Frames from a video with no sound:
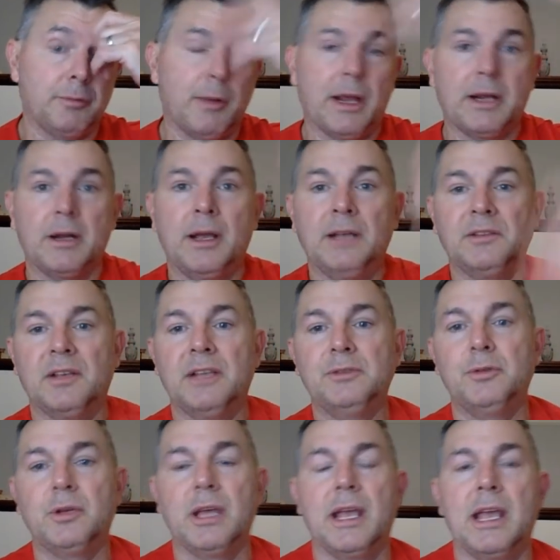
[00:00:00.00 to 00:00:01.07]
recognizing as
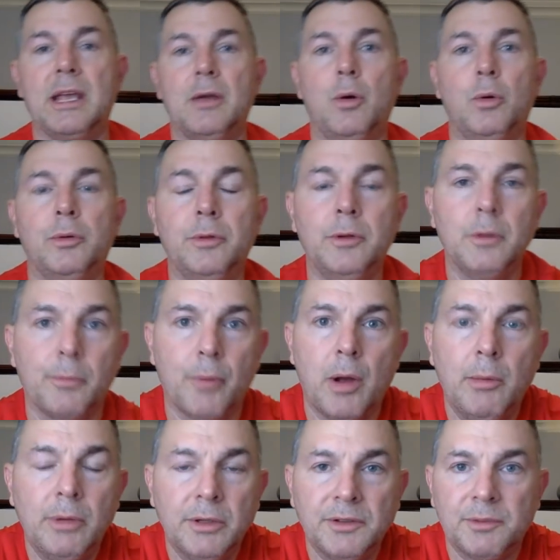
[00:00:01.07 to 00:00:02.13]
you get older, you're
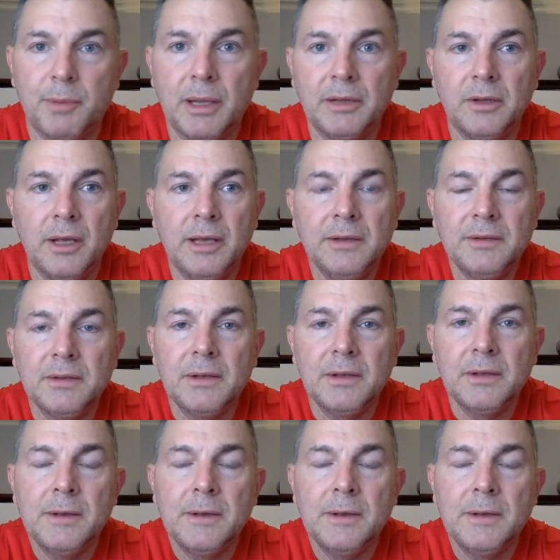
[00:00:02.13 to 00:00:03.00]
probably going to spend less.